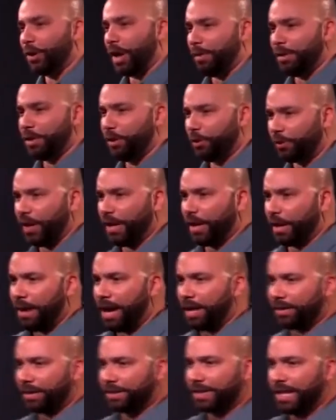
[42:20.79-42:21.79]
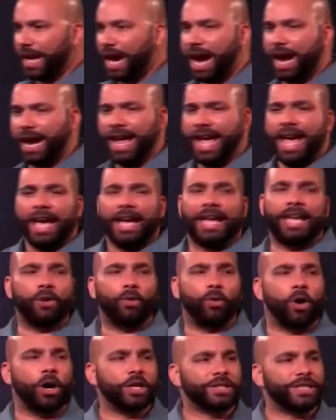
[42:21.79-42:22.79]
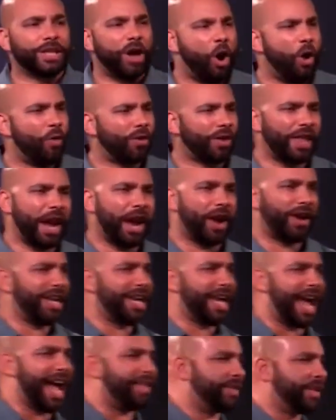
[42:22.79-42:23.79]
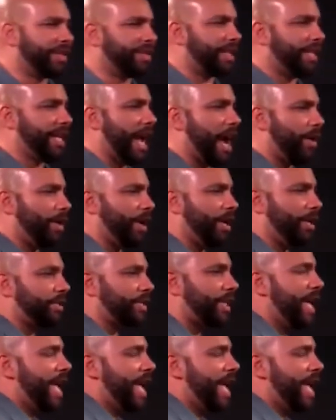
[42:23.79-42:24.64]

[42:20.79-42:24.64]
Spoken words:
I mean, you think about this guy. He was over there. He had this inheritance.